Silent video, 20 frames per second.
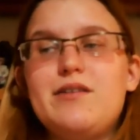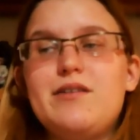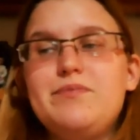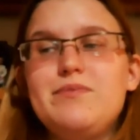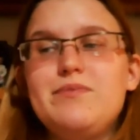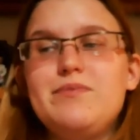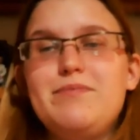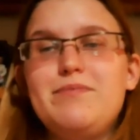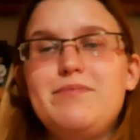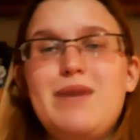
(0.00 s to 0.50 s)

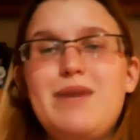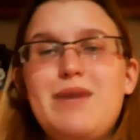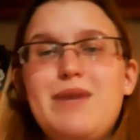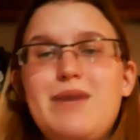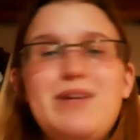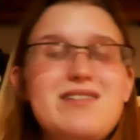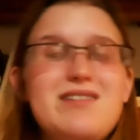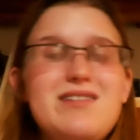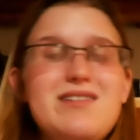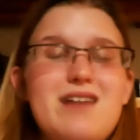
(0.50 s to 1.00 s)
Maybe it's
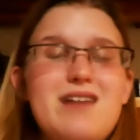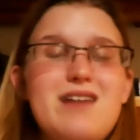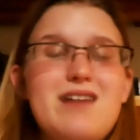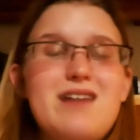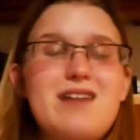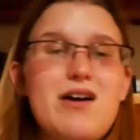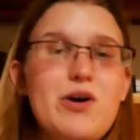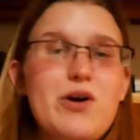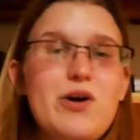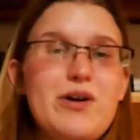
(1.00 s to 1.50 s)
not
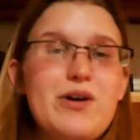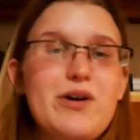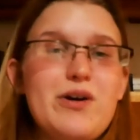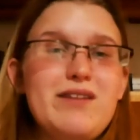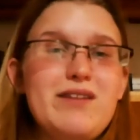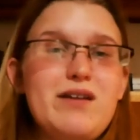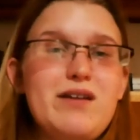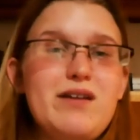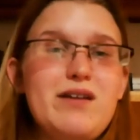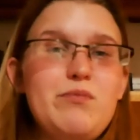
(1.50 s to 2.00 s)
hurting
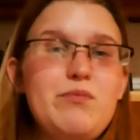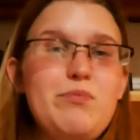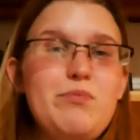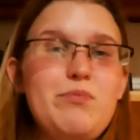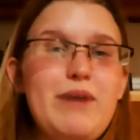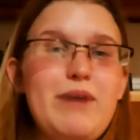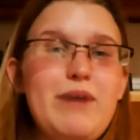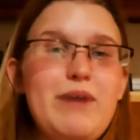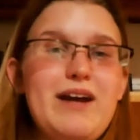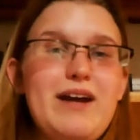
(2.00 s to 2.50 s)
them,
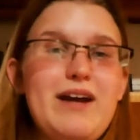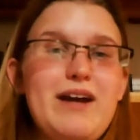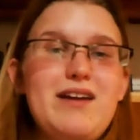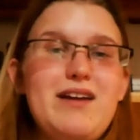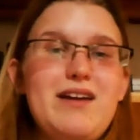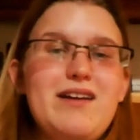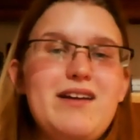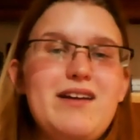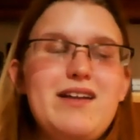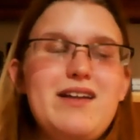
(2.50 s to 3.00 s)
but
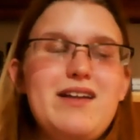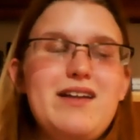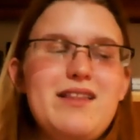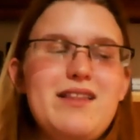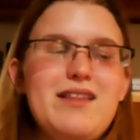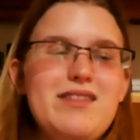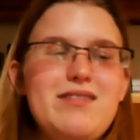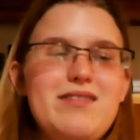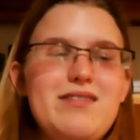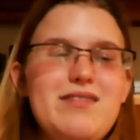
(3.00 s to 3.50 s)

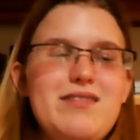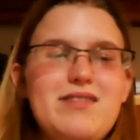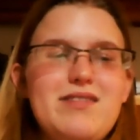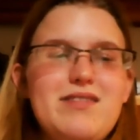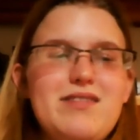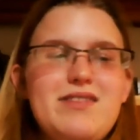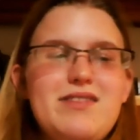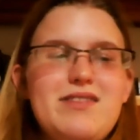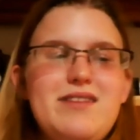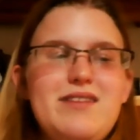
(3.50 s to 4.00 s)

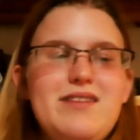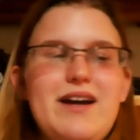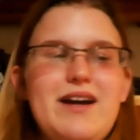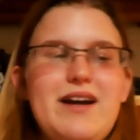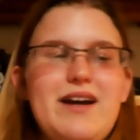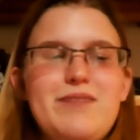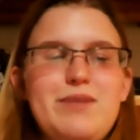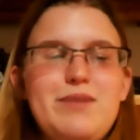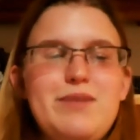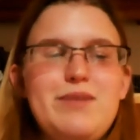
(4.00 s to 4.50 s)
yeah,
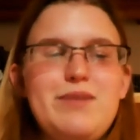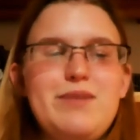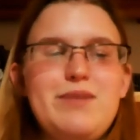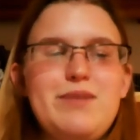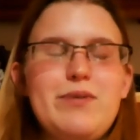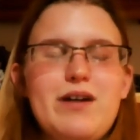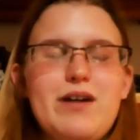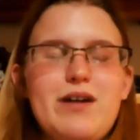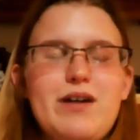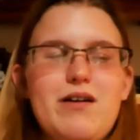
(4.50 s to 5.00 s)
people get
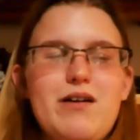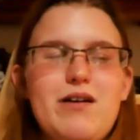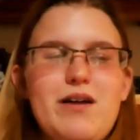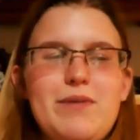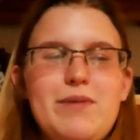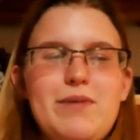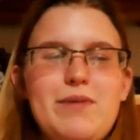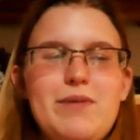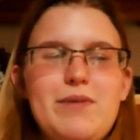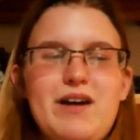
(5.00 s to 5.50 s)
all up in a
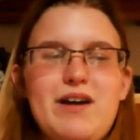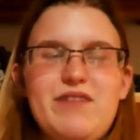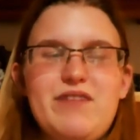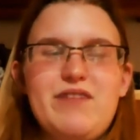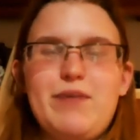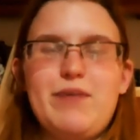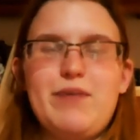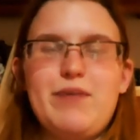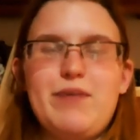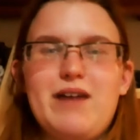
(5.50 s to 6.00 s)
huff
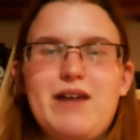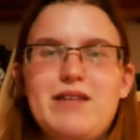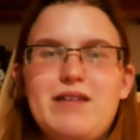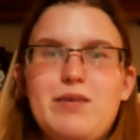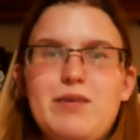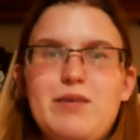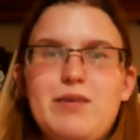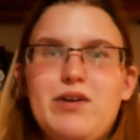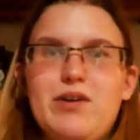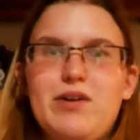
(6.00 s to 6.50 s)
about
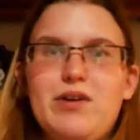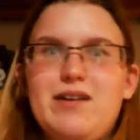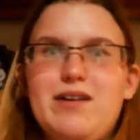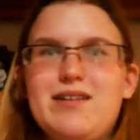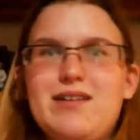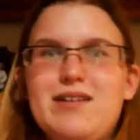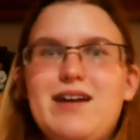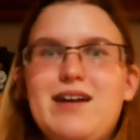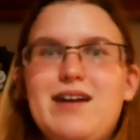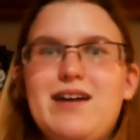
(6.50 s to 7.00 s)
labeling,
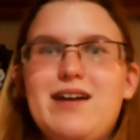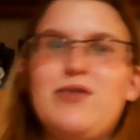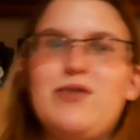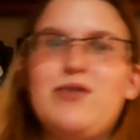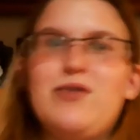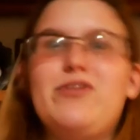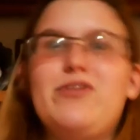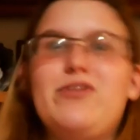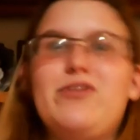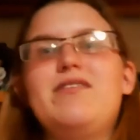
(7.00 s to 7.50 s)

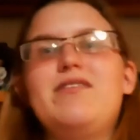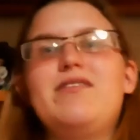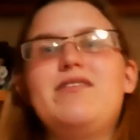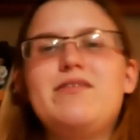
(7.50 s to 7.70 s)
diagnosis.